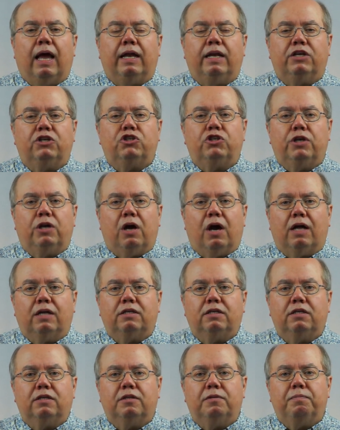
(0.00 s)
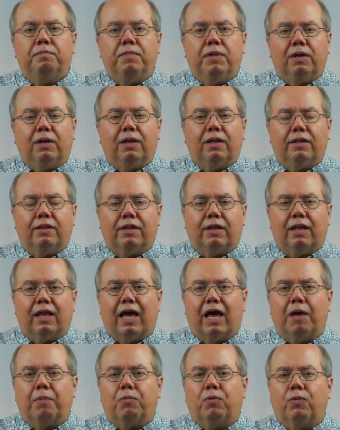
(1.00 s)
And as she got to the middle of the
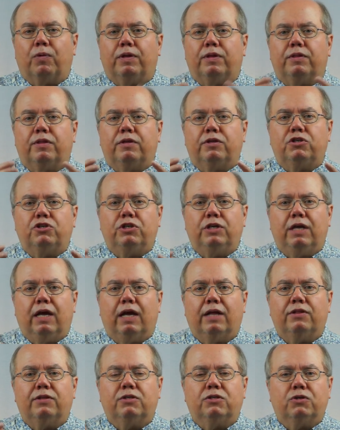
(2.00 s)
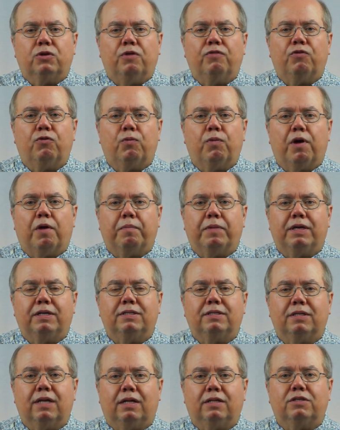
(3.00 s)
labyrinth, she had this overwhelming
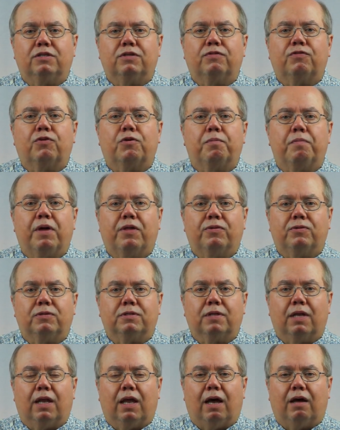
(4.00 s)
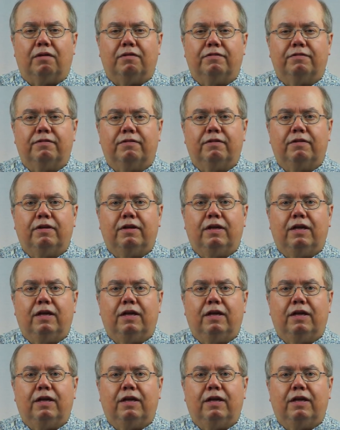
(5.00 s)
sense of her mother's love.